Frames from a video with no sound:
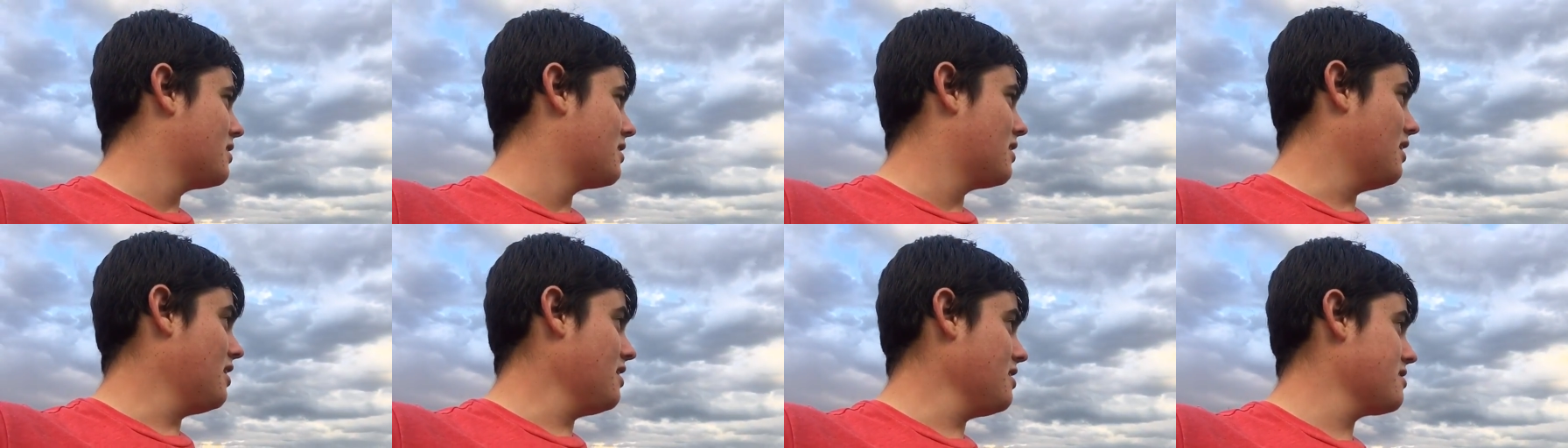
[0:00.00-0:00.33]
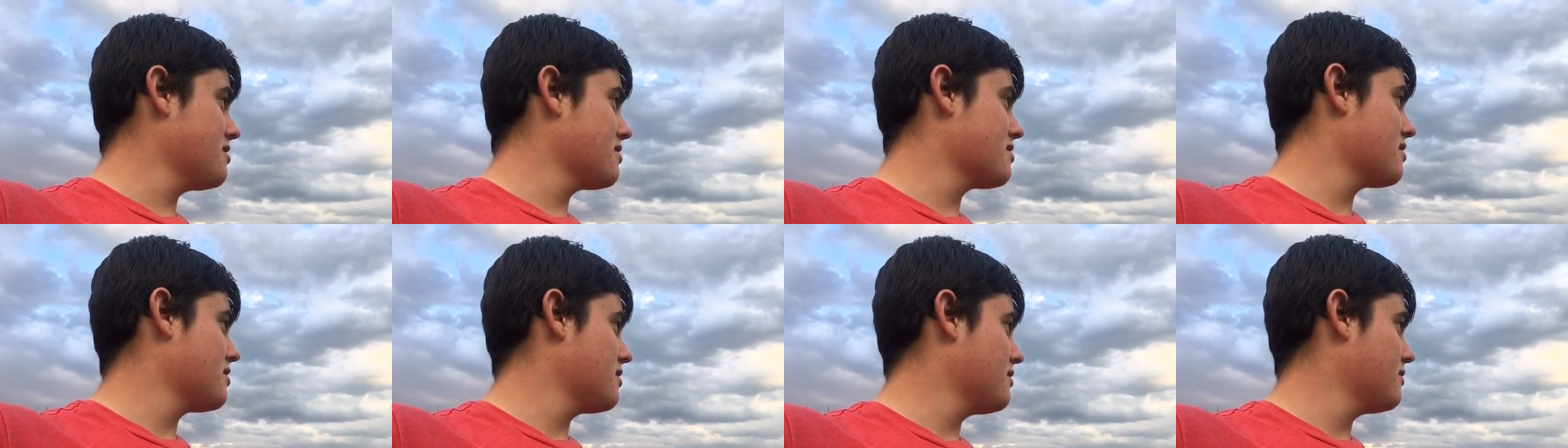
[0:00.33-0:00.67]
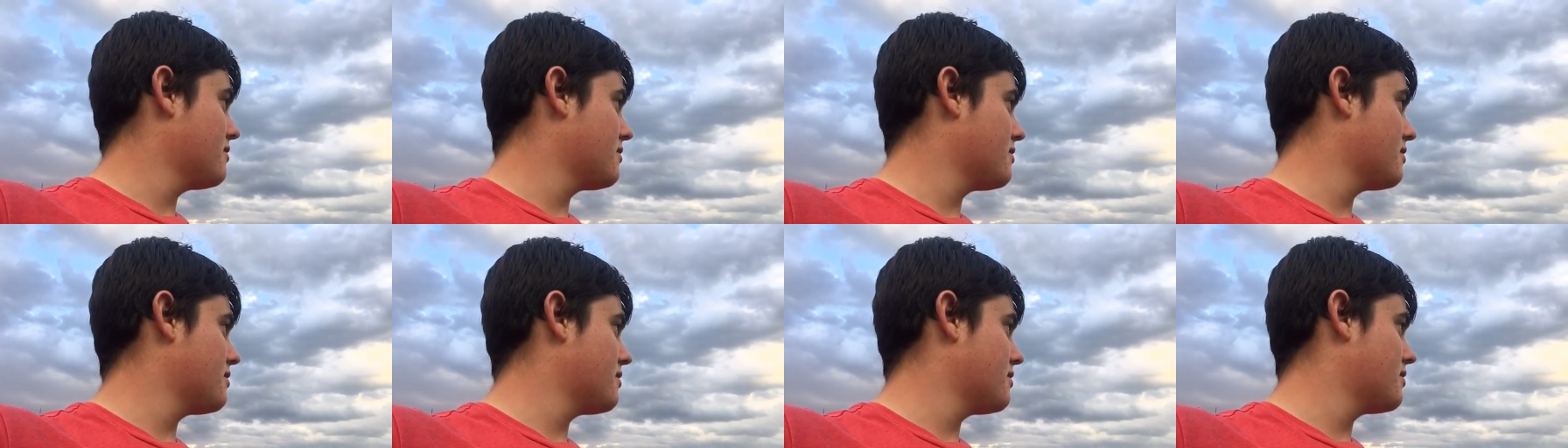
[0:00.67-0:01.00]
that's
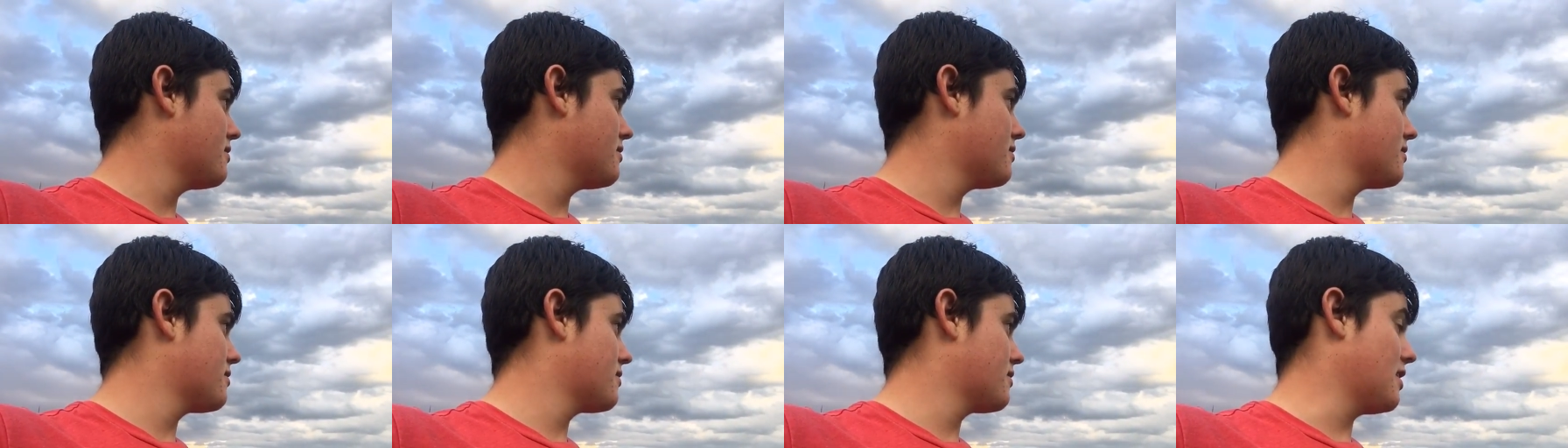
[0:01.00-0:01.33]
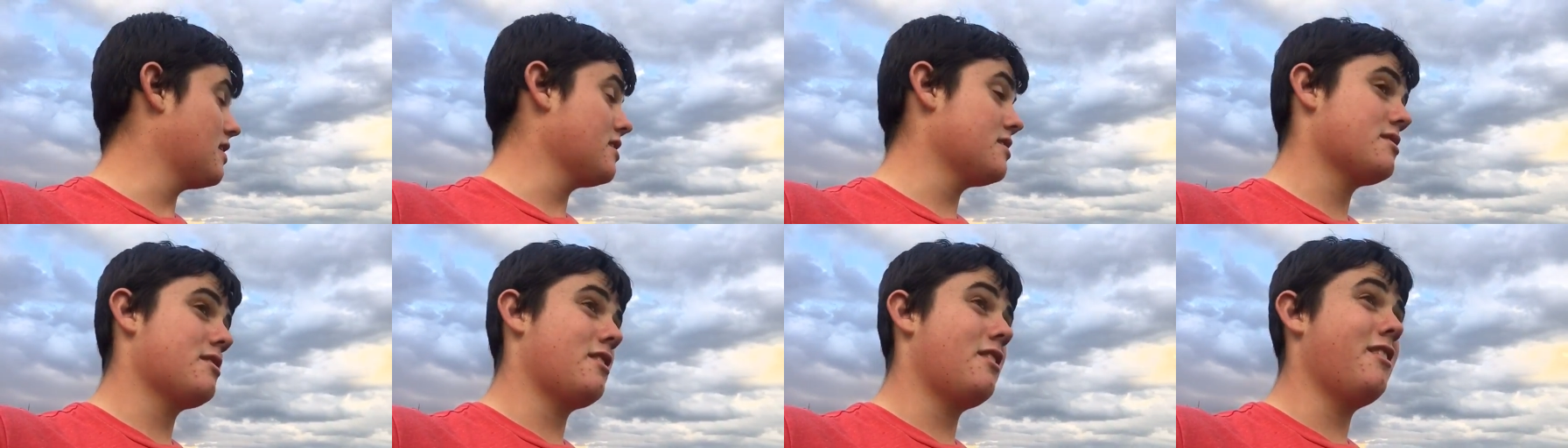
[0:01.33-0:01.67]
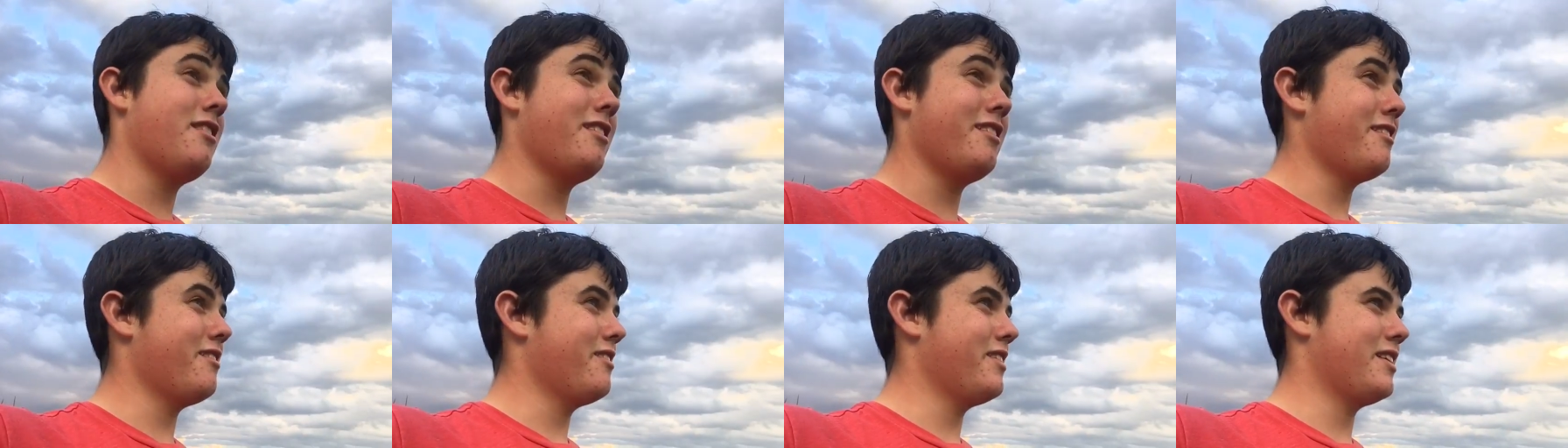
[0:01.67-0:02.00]
that's
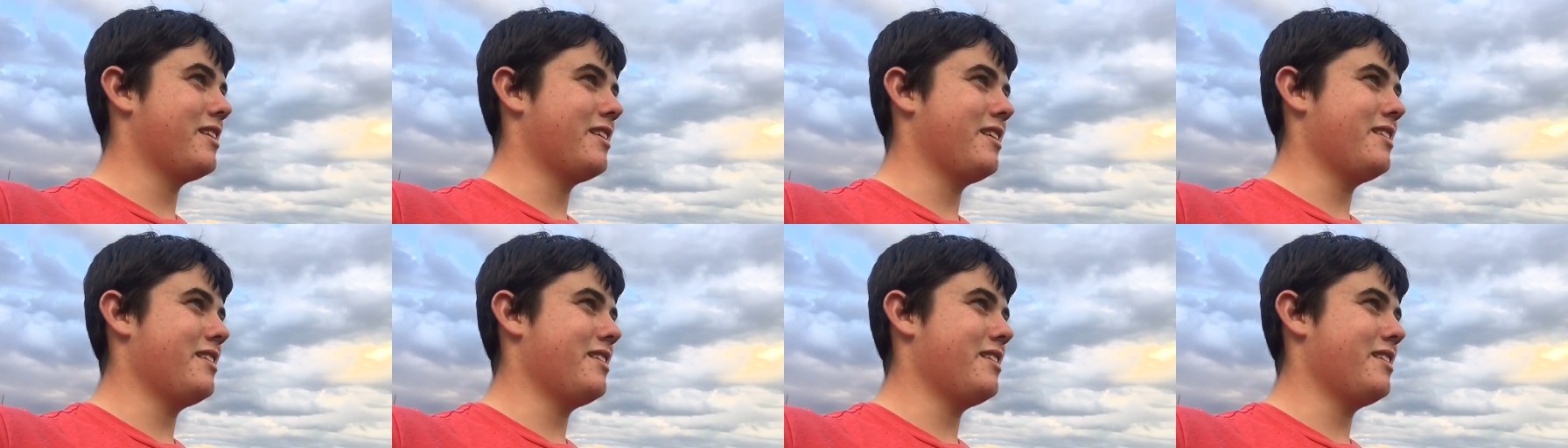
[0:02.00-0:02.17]
all of it.